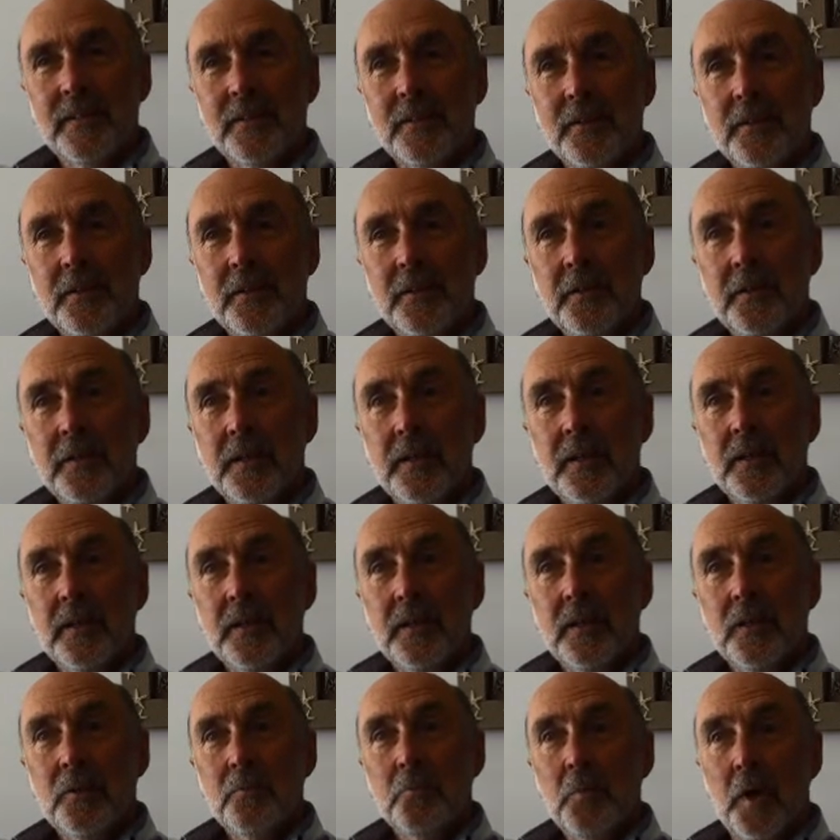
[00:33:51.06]
Huh?
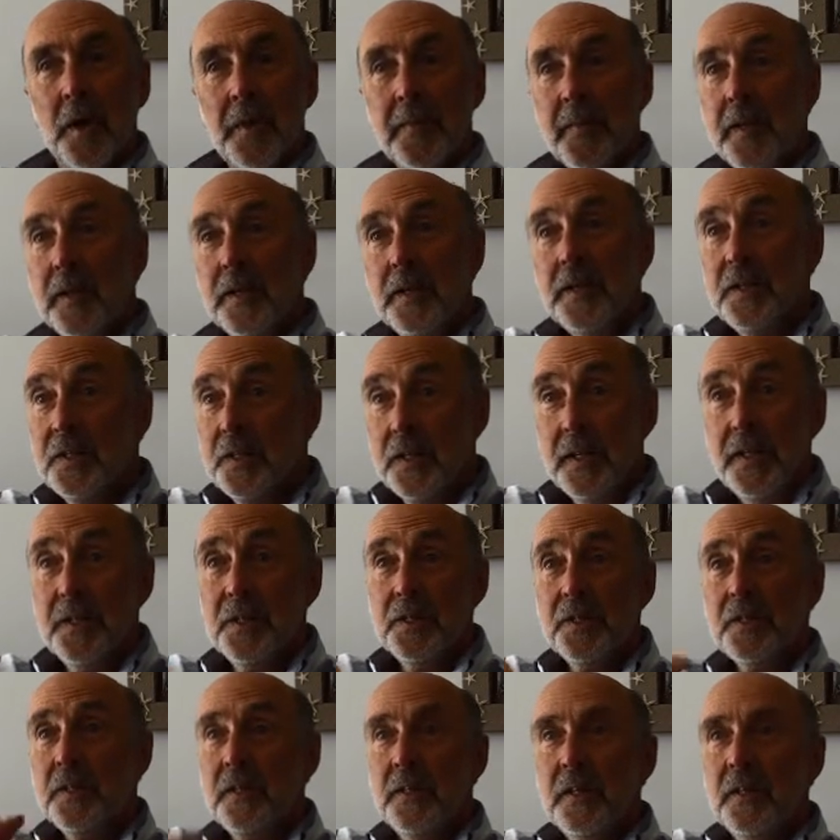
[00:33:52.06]
might that
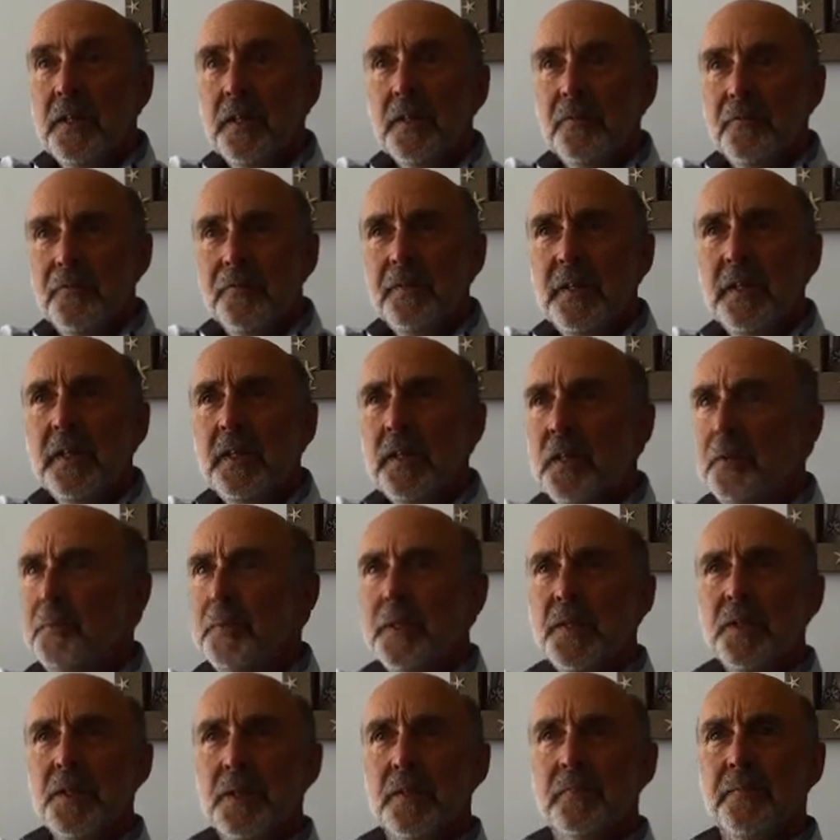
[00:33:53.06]
intensity of their feeling
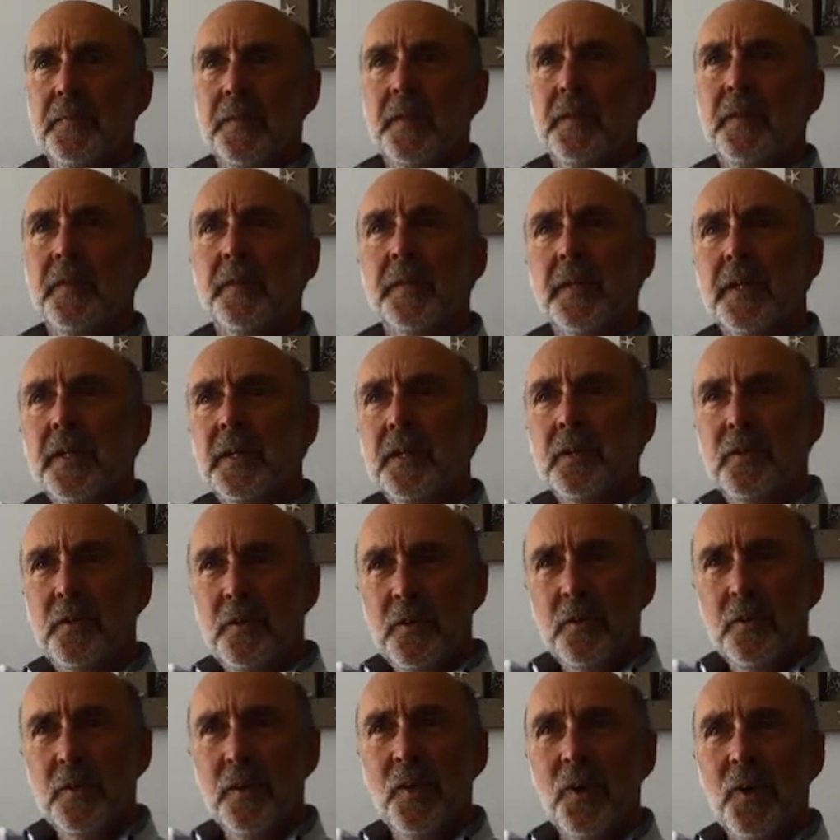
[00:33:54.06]
be something that they can
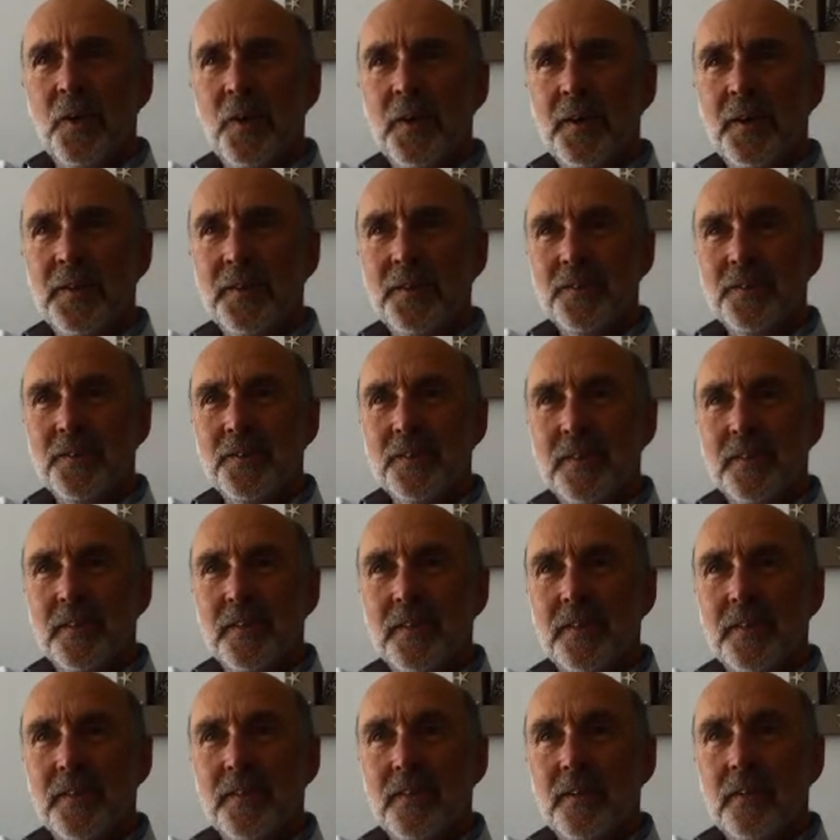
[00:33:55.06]
utilise?
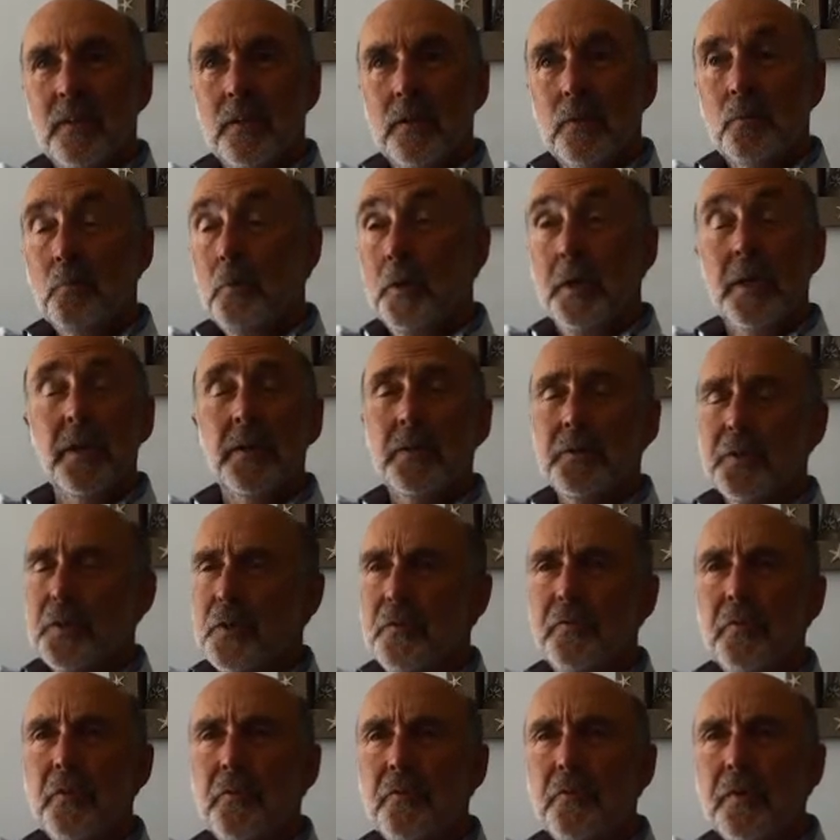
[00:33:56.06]
Yeah, yeah. When else
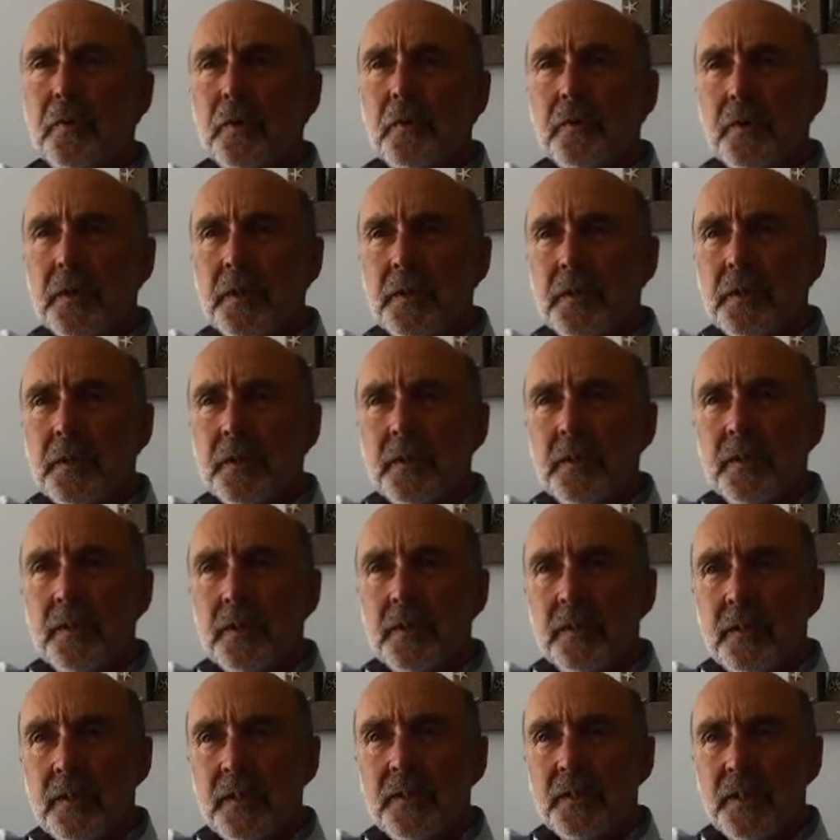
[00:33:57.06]
have you felt in, in
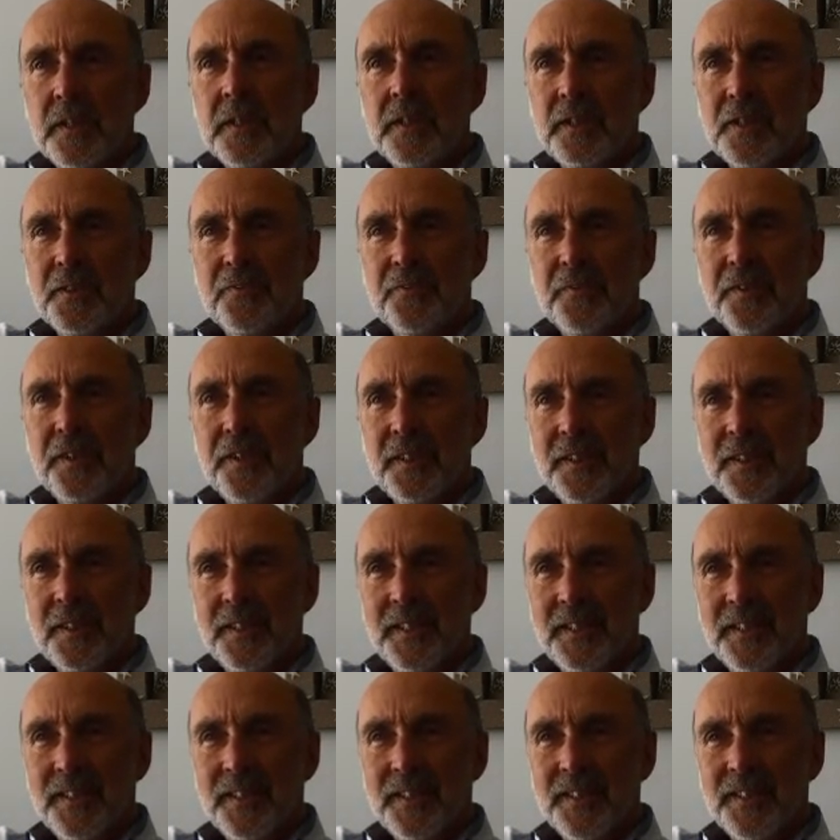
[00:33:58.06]
intense
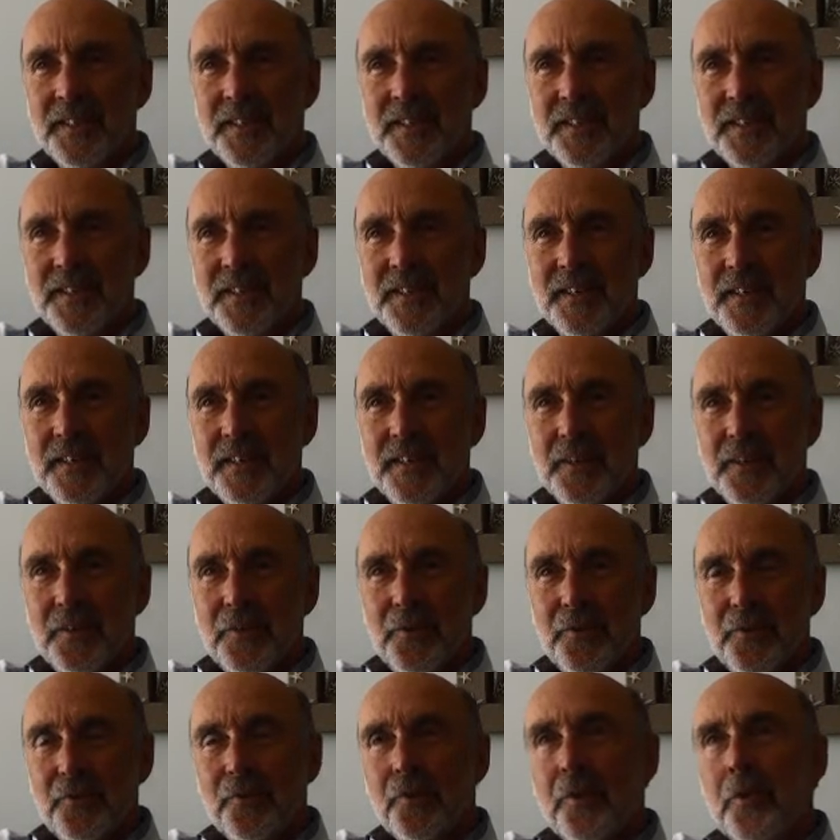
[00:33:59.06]
feelings? Yeah.
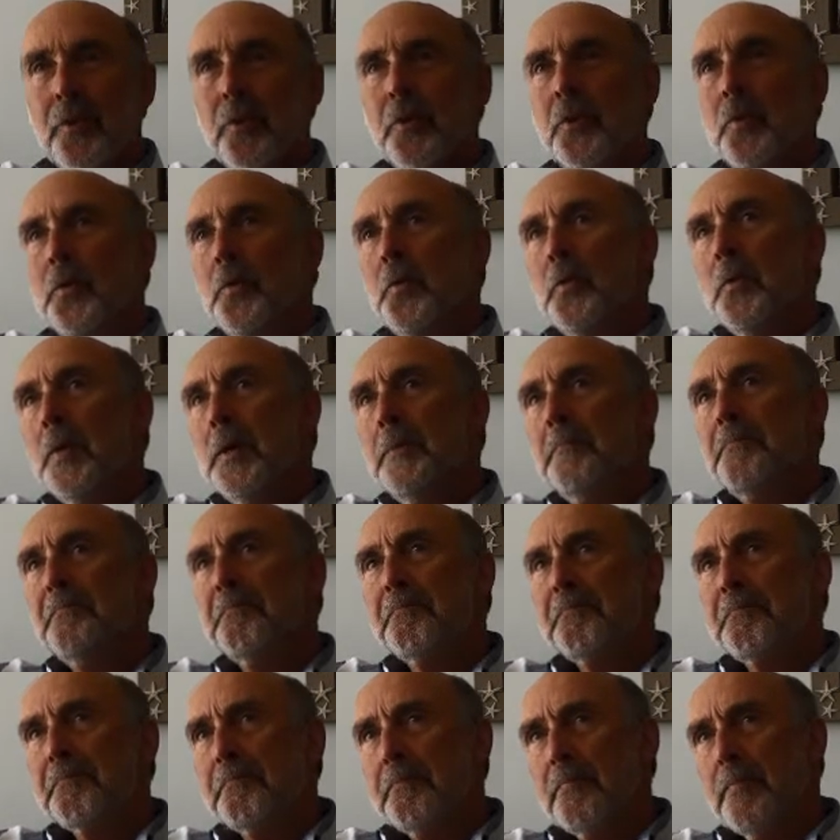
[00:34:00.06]
So, um,
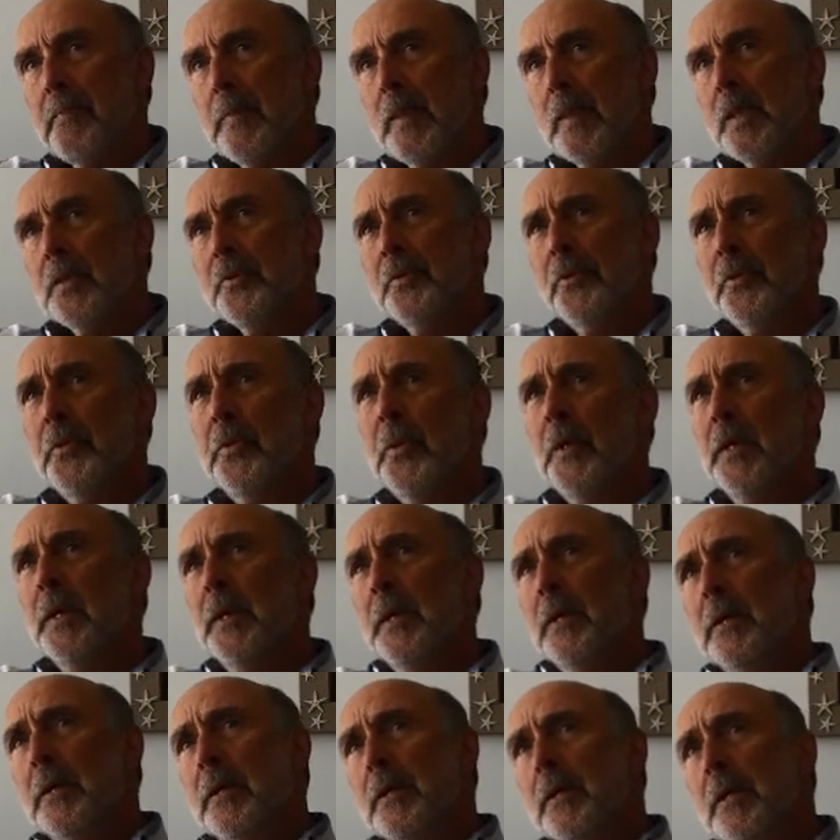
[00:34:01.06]
so
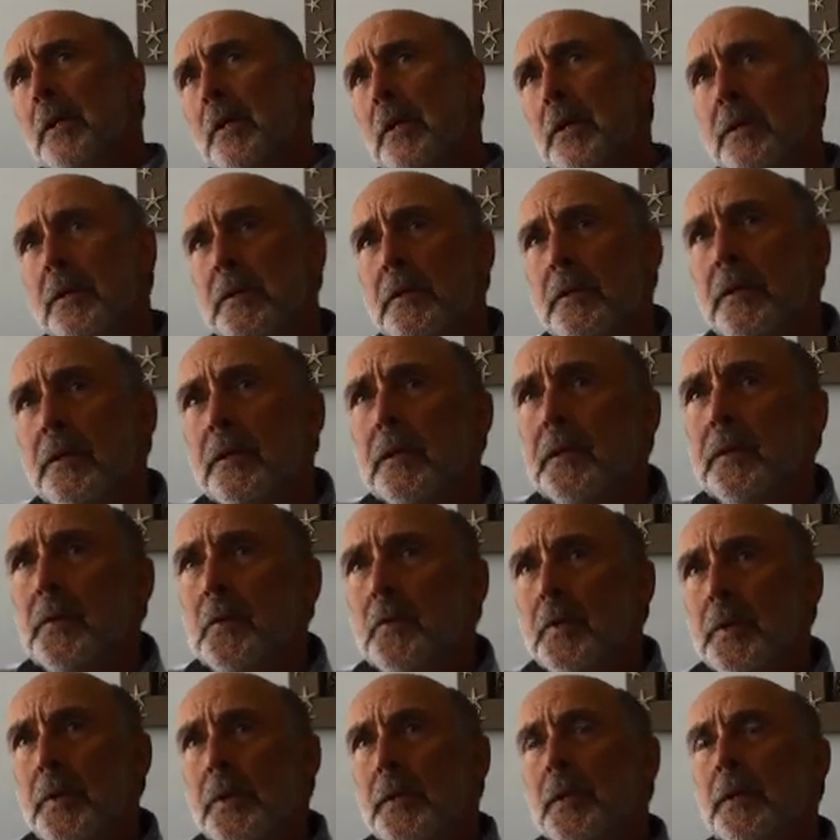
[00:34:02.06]
yeah, you know,
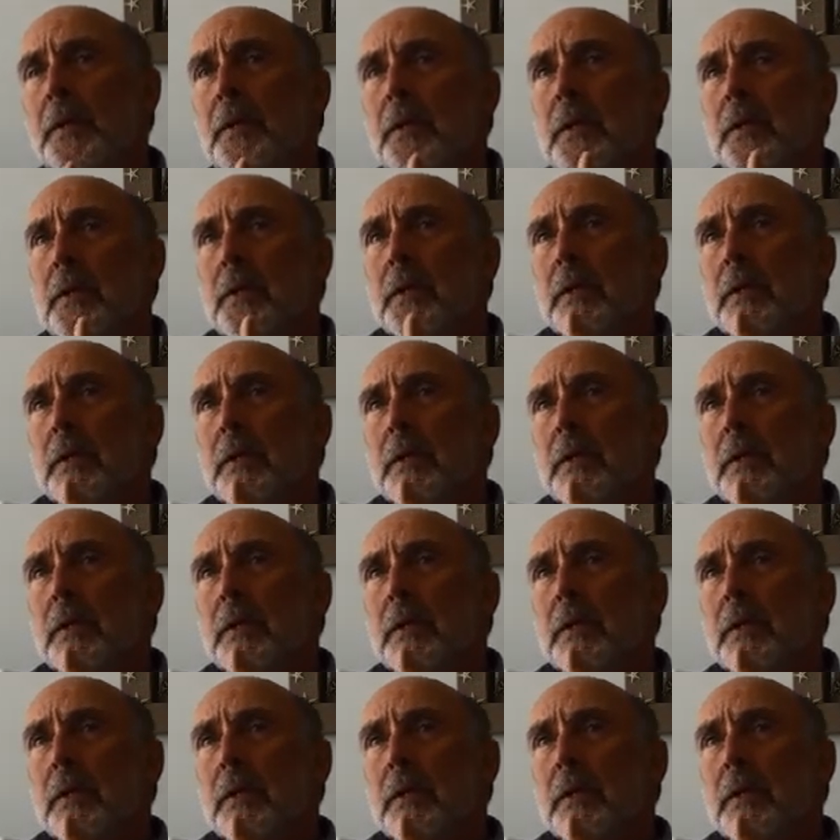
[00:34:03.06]
we.